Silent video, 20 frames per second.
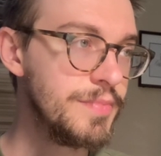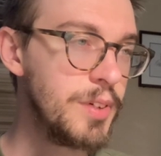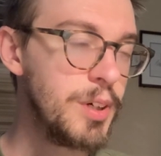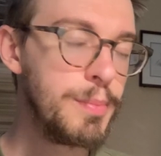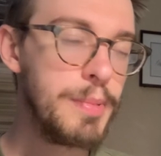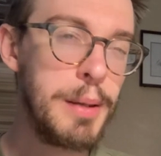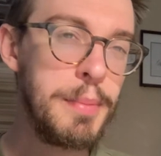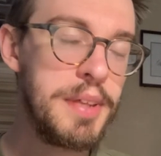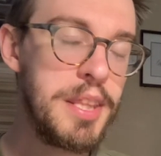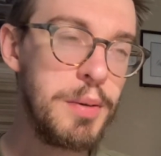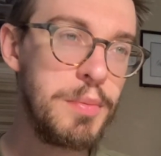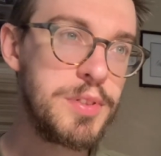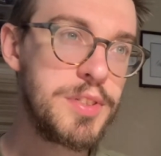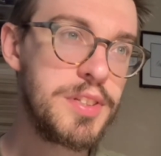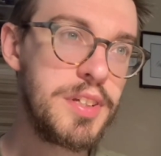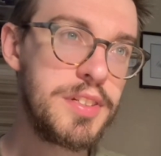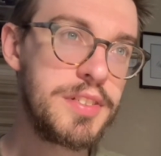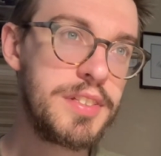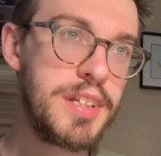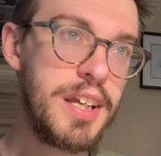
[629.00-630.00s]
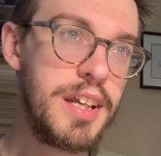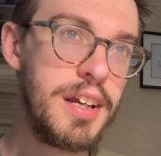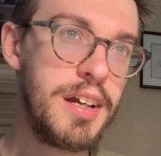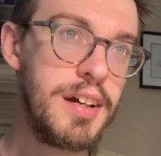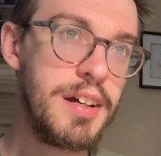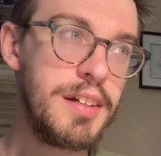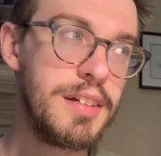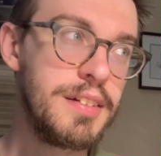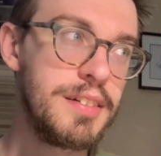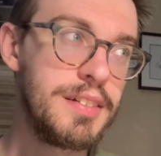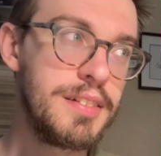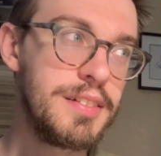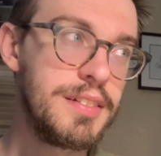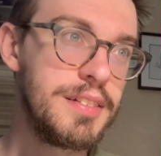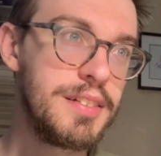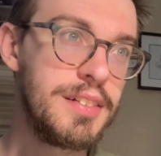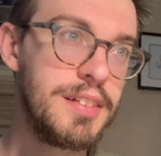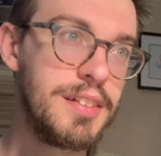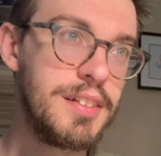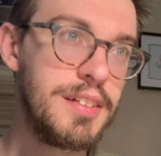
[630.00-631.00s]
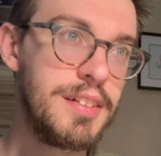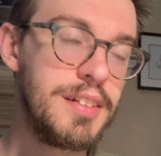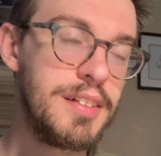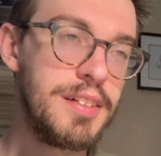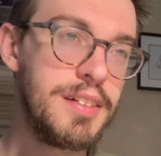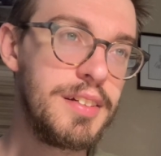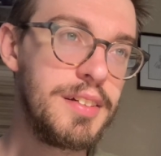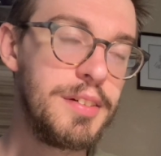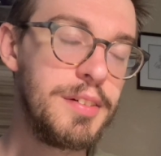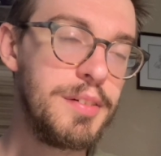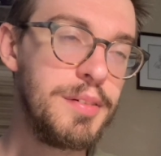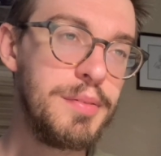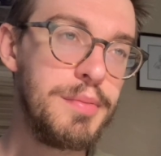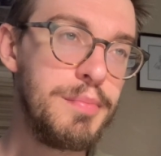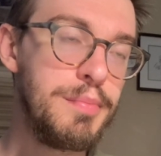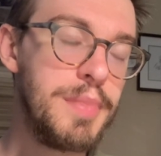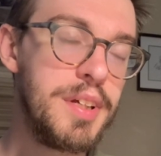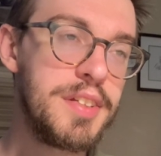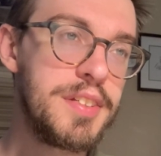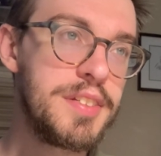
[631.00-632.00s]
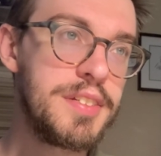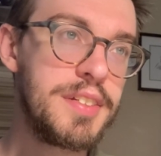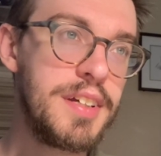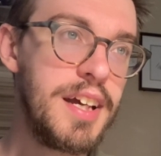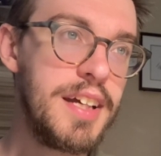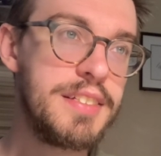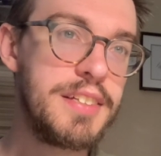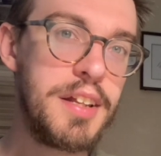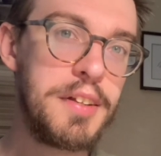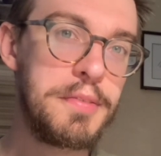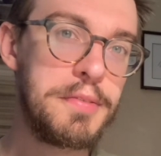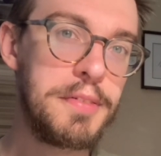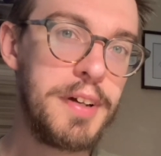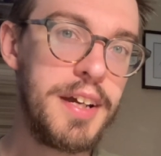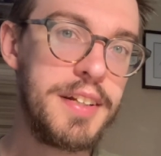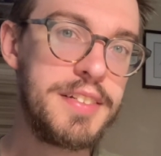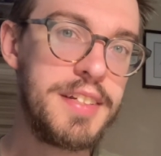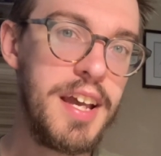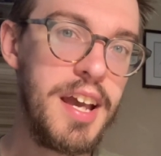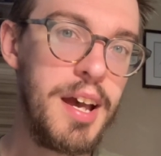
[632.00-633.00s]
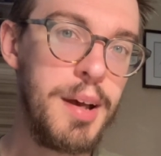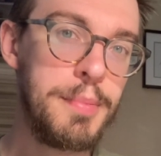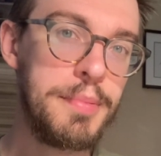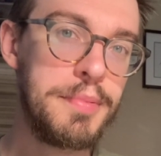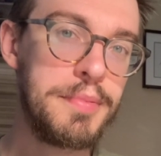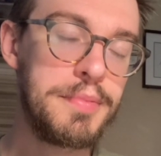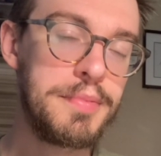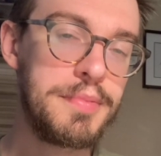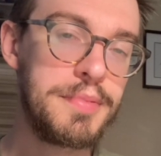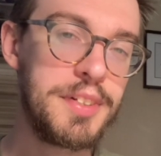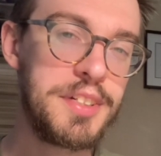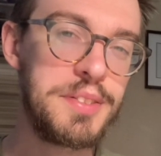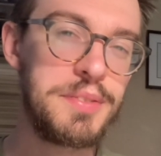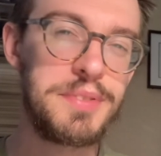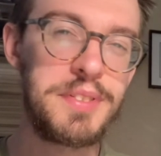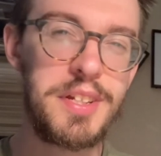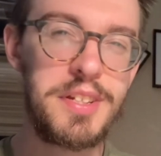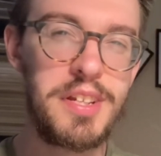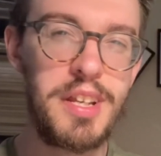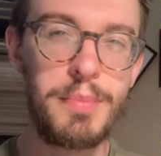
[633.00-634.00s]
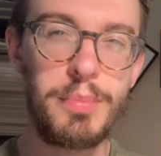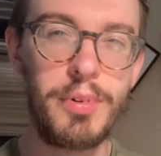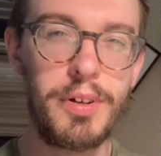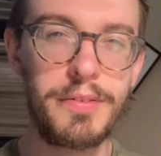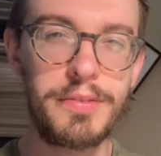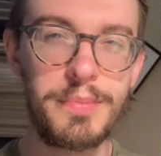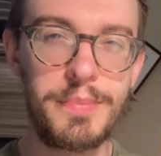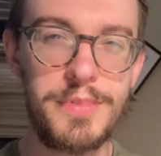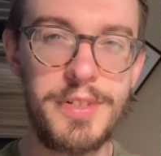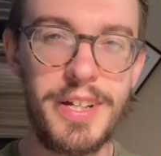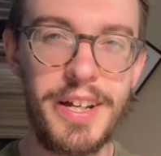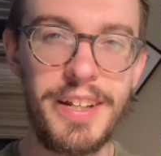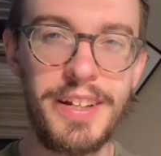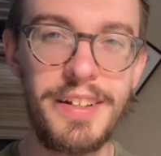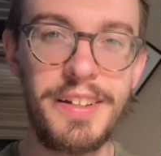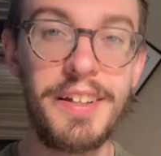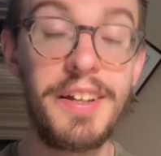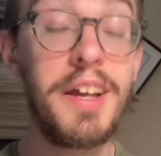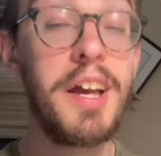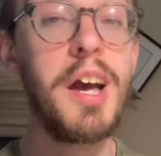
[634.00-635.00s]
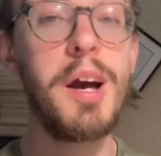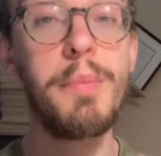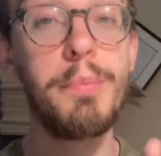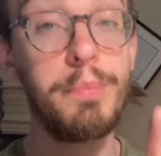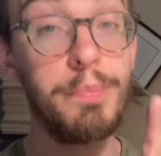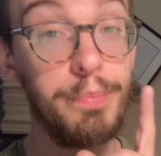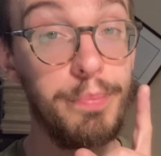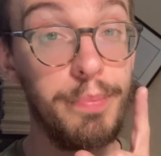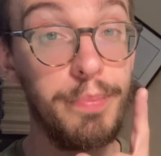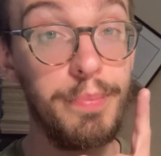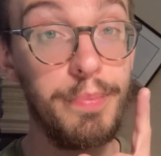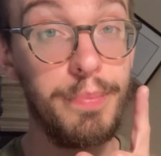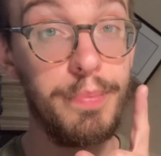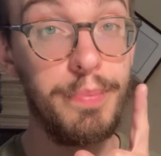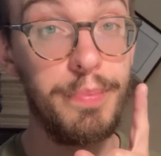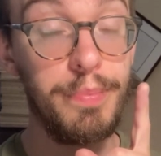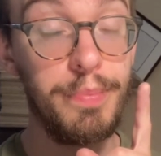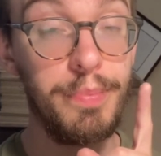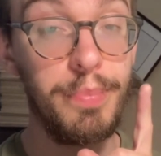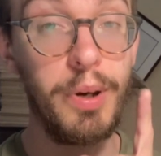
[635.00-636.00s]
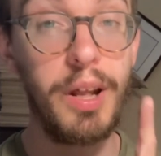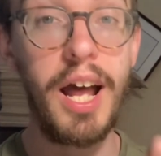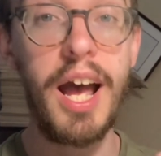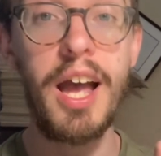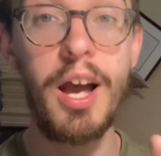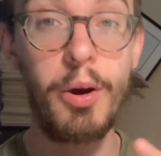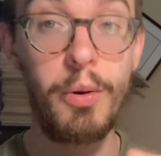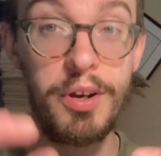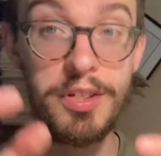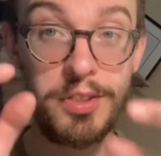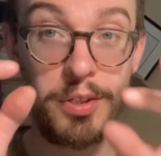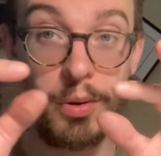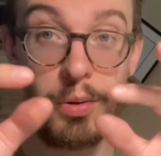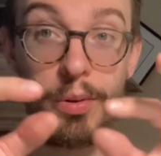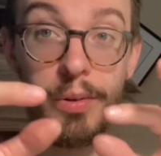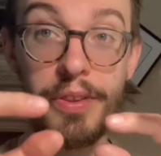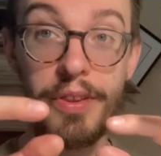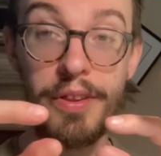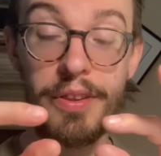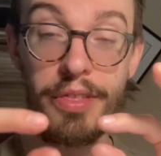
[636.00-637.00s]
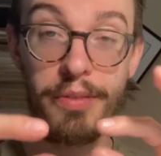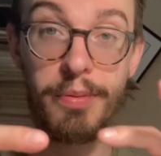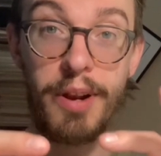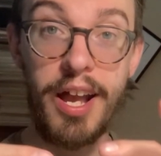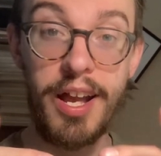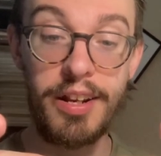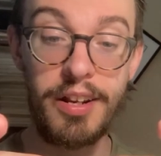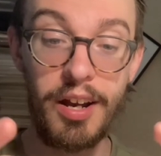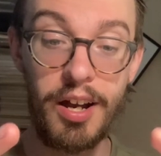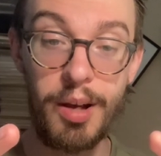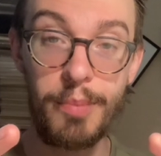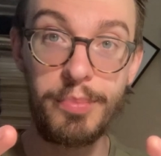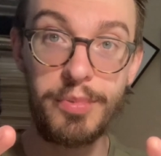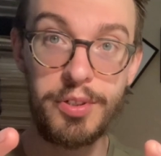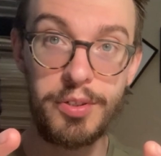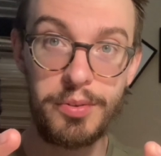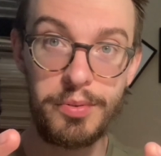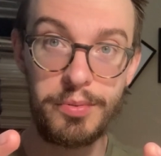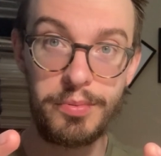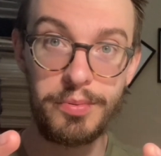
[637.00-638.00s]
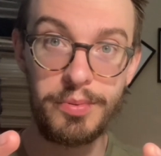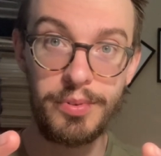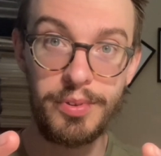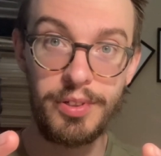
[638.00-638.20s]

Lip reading: maybe that was just a misidentified tap, because it was a cheap one from China. But I always hold the thread up to